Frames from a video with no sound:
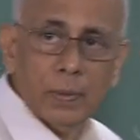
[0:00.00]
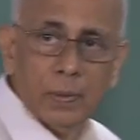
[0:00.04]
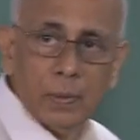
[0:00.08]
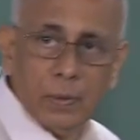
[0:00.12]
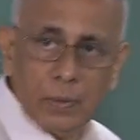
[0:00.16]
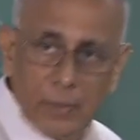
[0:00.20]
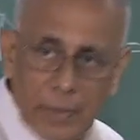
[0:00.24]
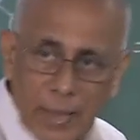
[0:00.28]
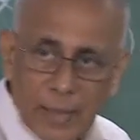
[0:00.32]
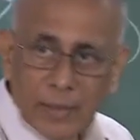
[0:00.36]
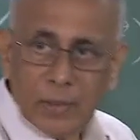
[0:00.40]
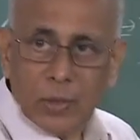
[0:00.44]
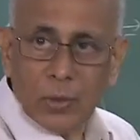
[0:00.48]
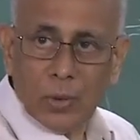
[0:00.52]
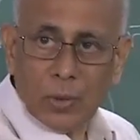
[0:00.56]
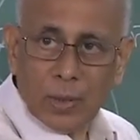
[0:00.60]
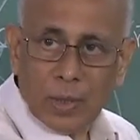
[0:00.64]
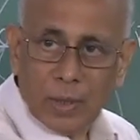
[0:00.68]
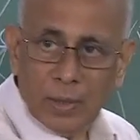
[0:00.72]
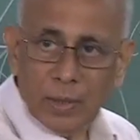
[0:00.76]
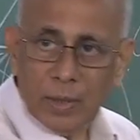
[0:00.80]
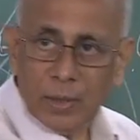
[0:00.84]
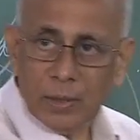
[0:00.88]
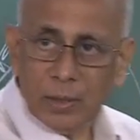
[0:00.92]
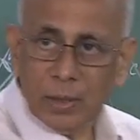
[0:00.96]
So, that is your
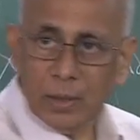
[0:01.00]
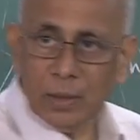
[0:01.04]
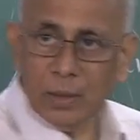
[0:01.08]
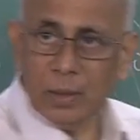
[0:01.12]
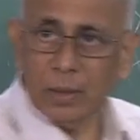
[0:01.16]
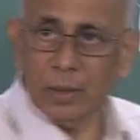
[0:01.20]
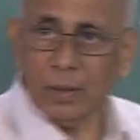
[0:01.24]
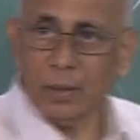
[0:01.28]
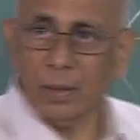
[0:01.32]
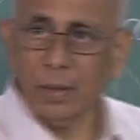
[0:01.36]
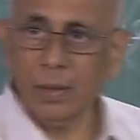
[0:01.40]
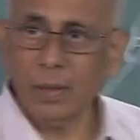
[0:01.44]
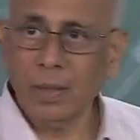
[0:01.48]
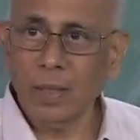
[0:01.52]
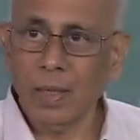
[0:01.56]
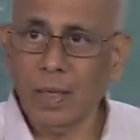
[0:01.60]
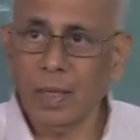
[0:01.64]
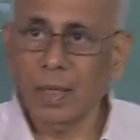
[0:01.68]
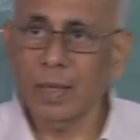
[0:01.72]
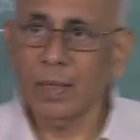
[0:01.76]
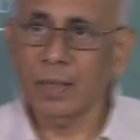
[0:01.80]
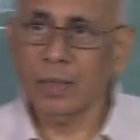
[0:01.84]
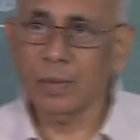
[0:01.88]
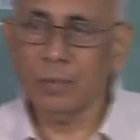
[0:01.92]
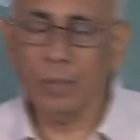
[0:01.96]
condition here that
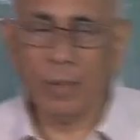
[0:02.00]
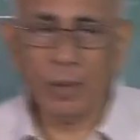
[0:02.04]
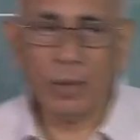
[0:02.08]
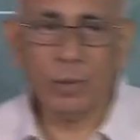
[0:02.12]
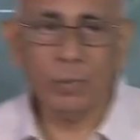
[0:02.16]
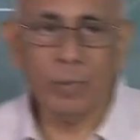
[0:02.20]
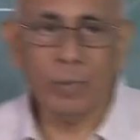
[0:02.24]
r is much